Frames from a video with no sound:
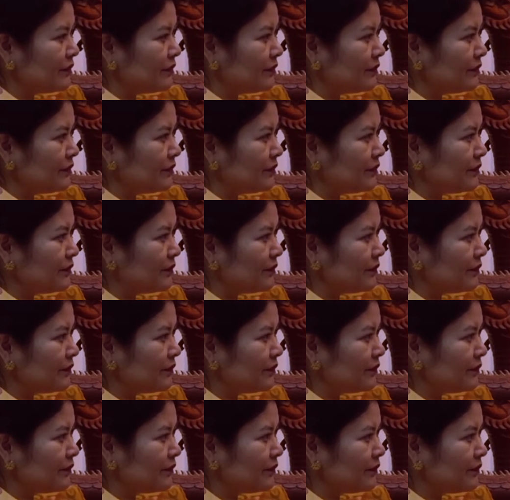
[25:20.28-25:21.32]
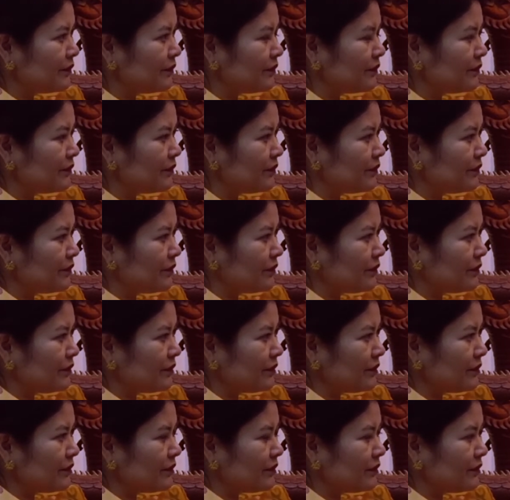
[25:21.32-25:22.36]

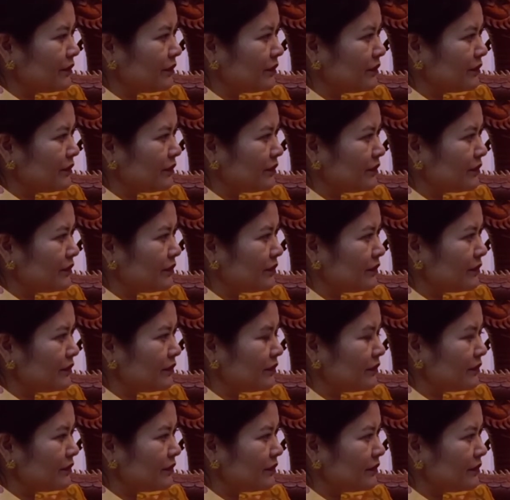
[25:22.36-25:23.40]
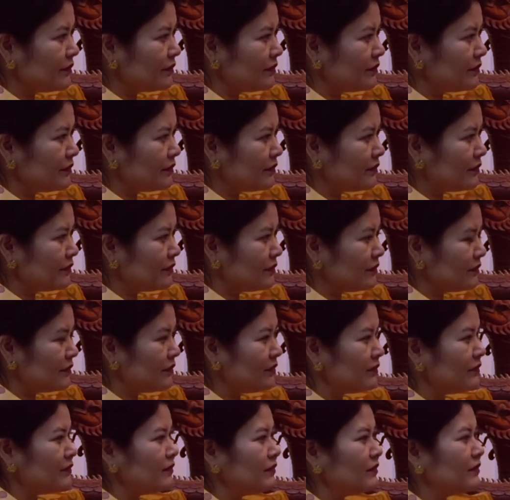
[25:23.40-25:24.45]

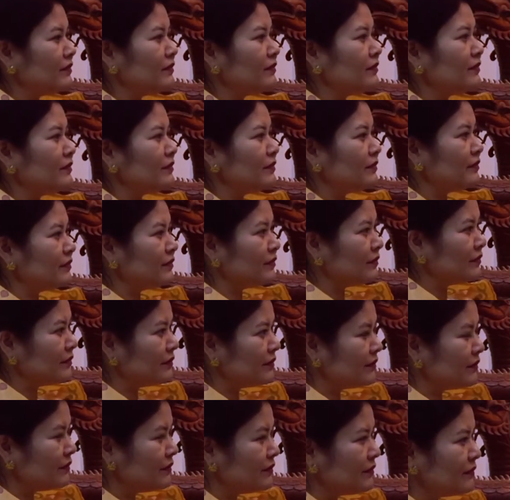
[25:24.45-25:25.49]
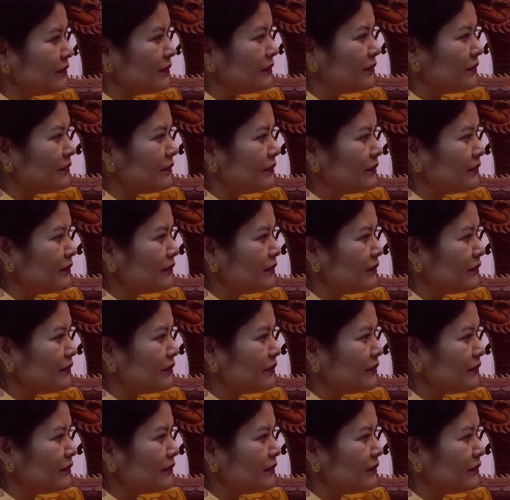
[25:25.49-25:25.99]
[no speech]